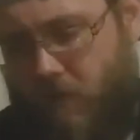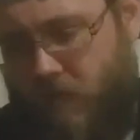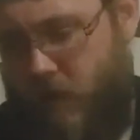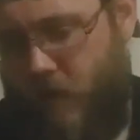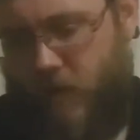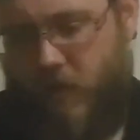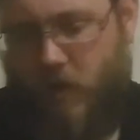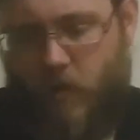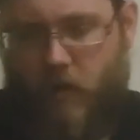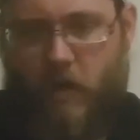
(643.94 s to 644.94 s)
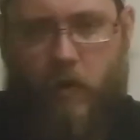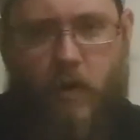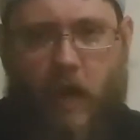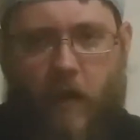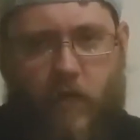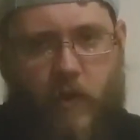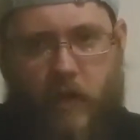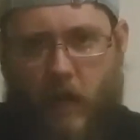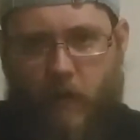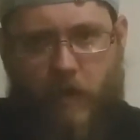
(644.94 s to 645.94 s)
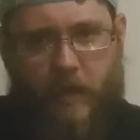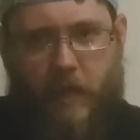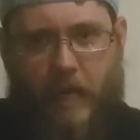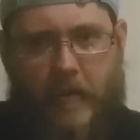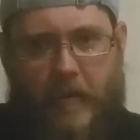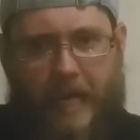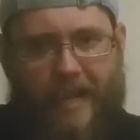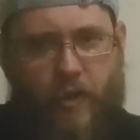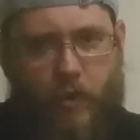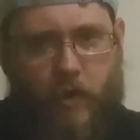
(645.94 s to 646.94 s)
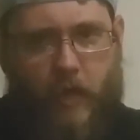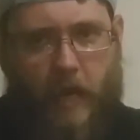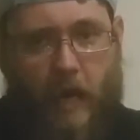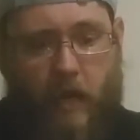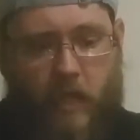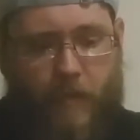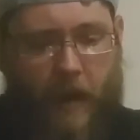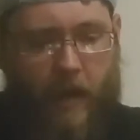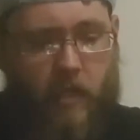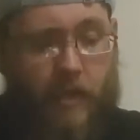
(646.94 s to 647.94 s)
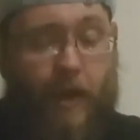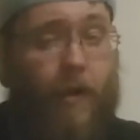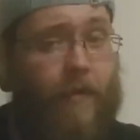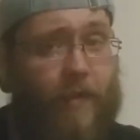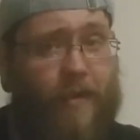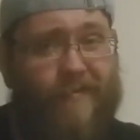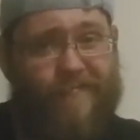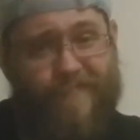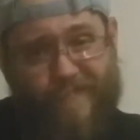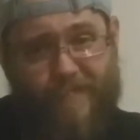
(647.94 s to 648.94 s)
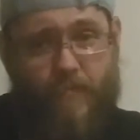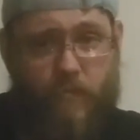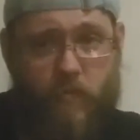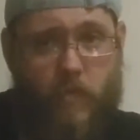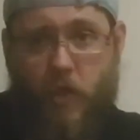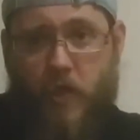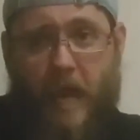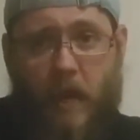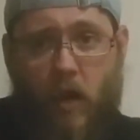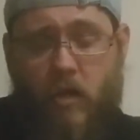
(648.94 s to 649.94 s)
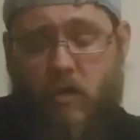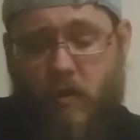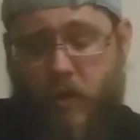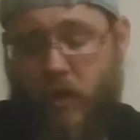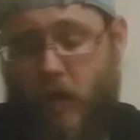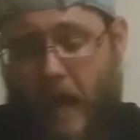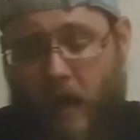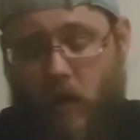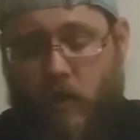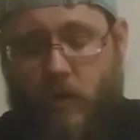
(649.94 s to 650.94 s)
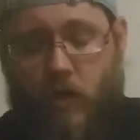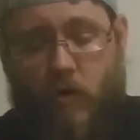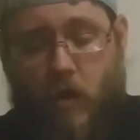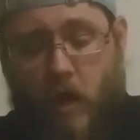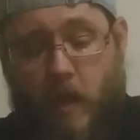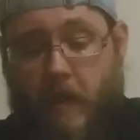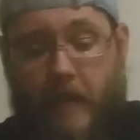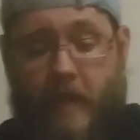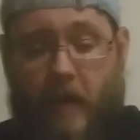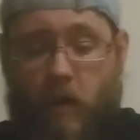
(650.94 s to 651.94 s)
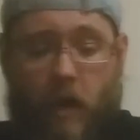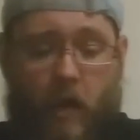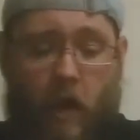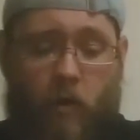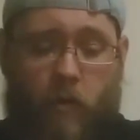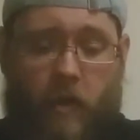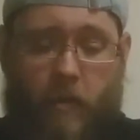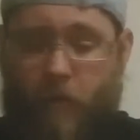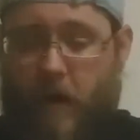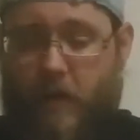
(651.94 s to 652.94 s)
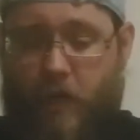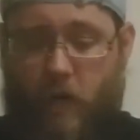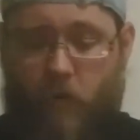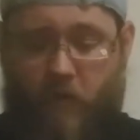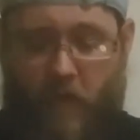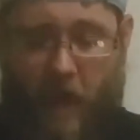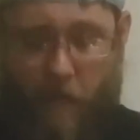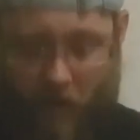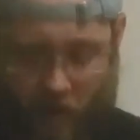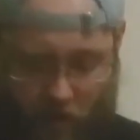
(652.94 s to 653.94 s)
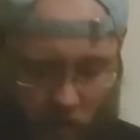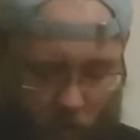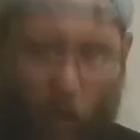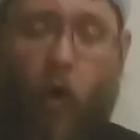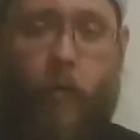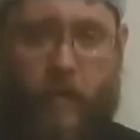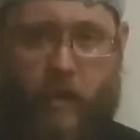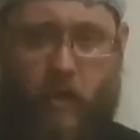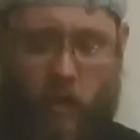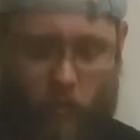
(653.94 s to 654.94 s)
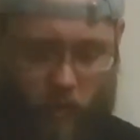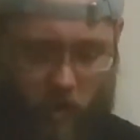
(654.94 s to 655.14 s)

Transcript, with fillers: they're you, you can obviously not really get any hits or anything like out of these packs. However, they're just add-ons. They're just little add-ons. So that's I don't I don't really brandish anyone for that because you'll always get those.